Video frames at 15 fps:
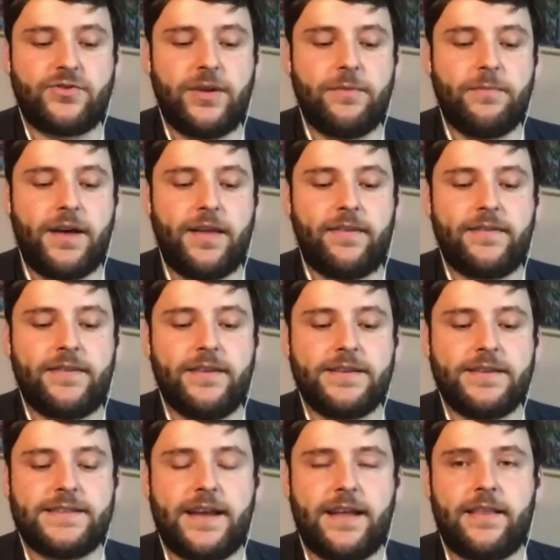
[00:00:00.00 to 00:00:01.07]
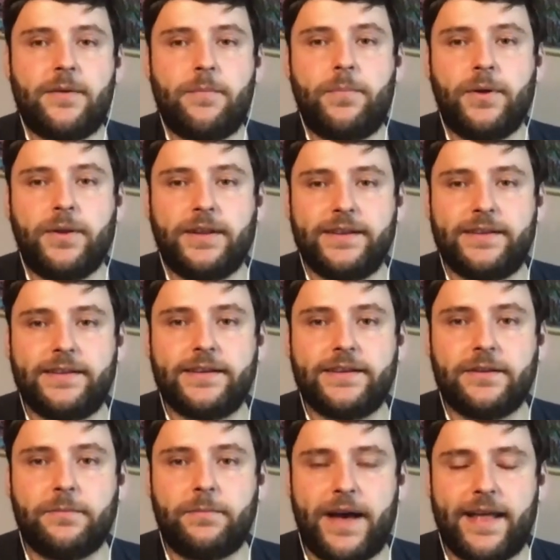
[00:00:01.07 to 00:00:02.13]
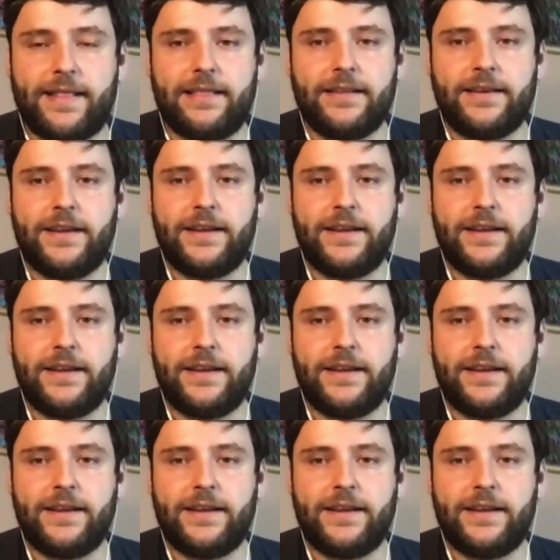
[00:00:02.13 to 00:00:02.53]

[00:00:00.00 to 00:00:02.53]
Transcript: 3 months is that the political battle